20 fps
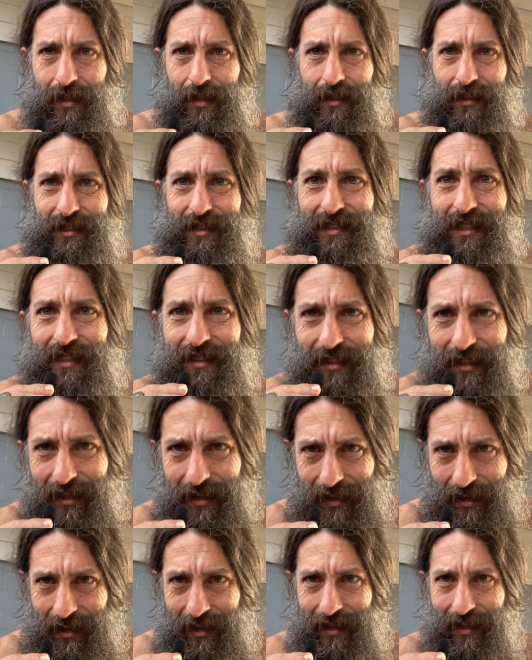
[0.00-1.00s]
sit
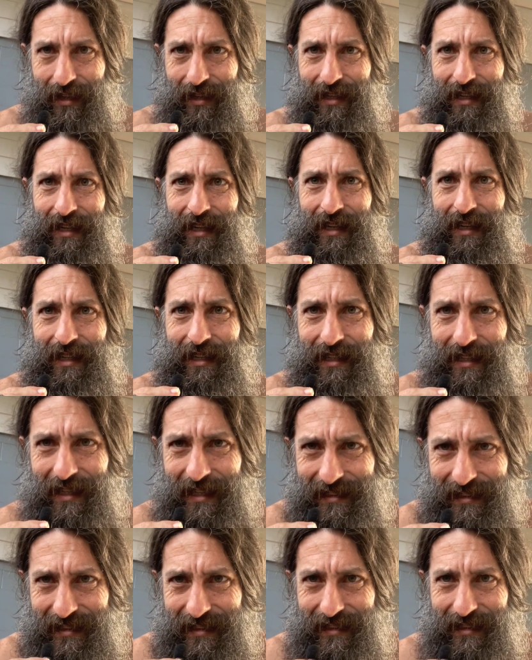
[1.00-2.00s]
there
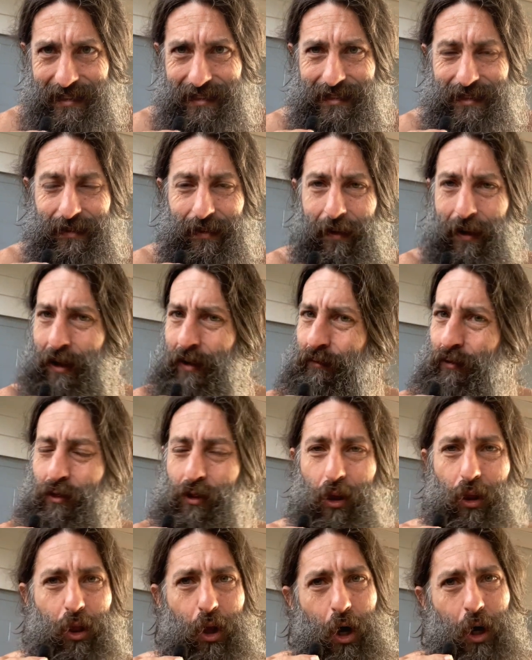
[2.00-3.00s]
like this for
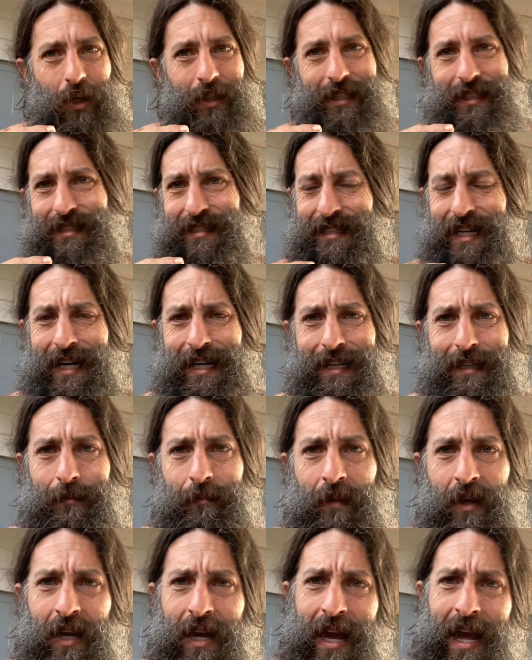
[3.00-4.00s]
the longest time.
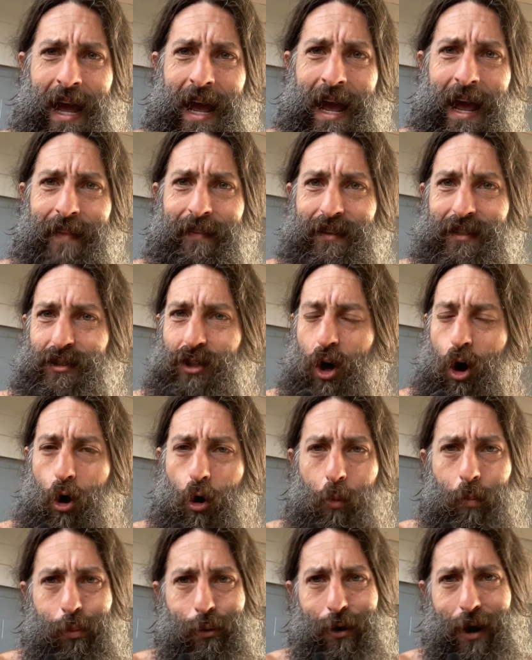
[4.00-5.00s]
And this whole
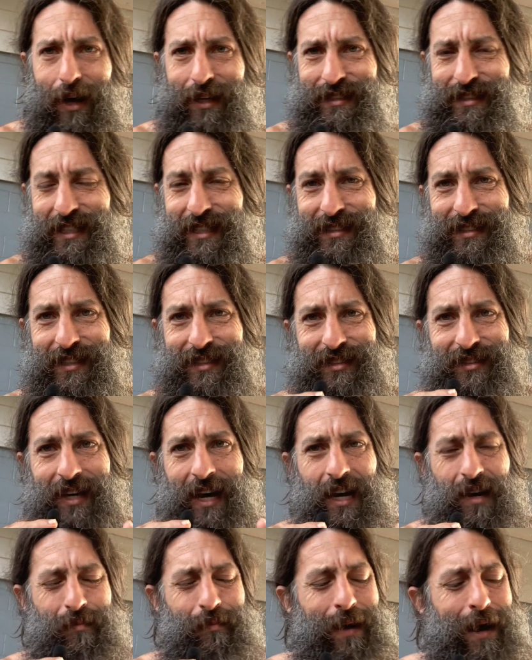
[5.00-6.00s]
process is
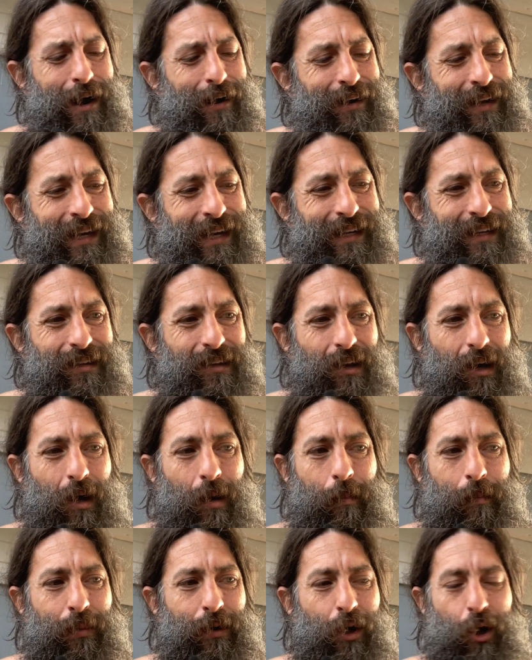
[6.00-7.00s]
not about getting
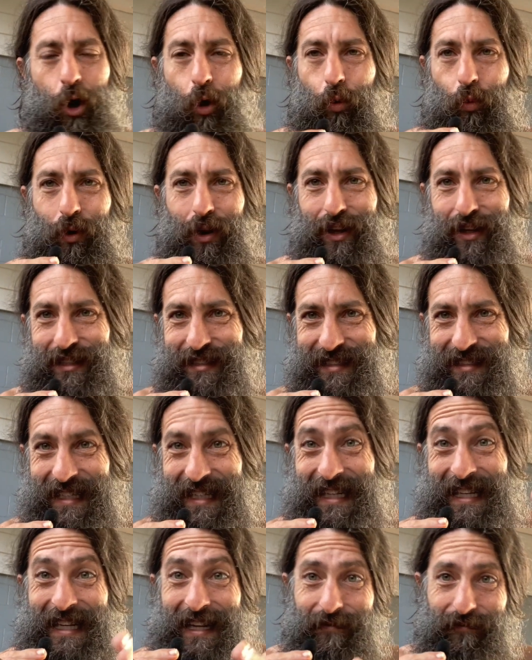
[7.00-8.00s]
up really
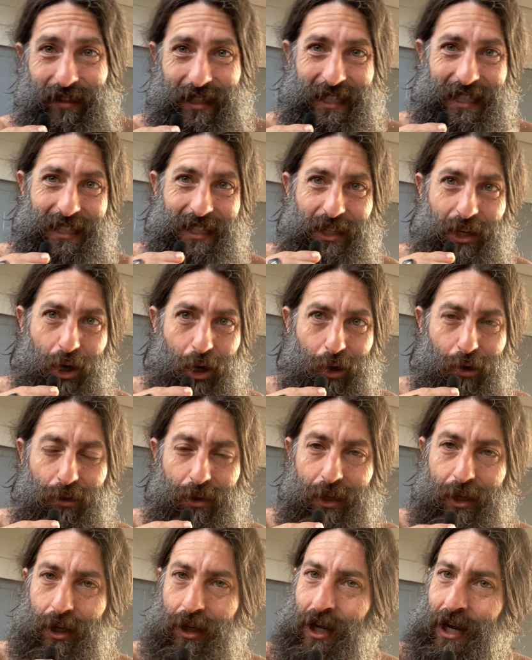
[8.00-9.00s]
significantly
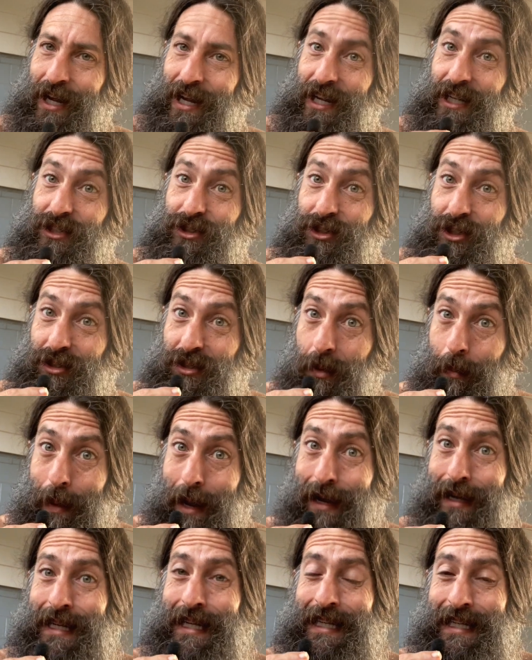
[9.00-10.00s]
earlier. It's just
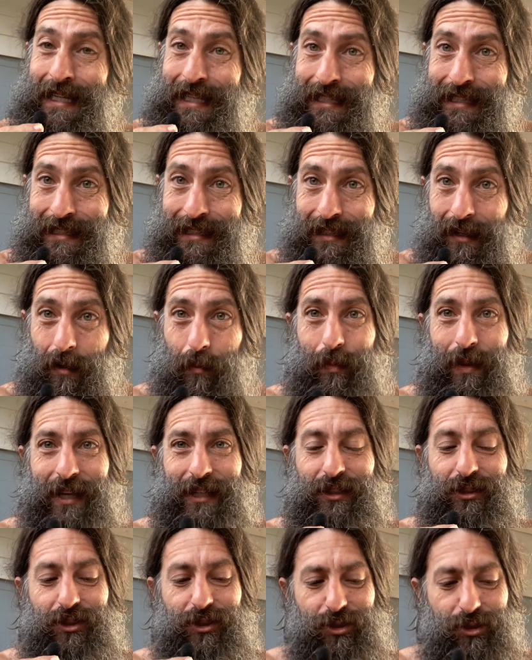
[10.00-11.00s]
about getting up
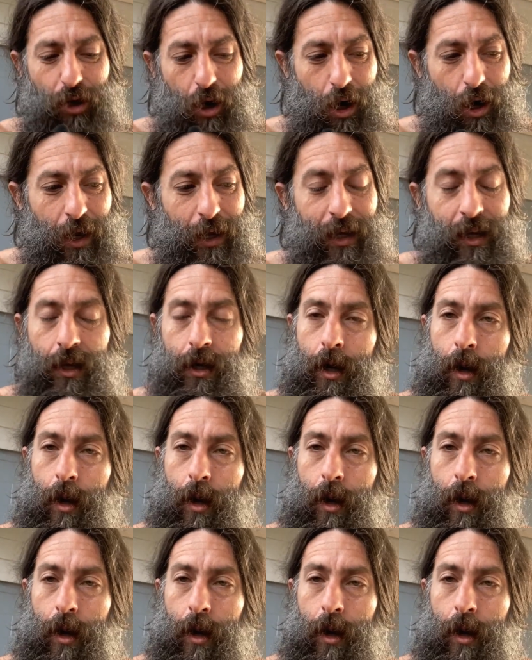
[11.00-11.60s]
and starting.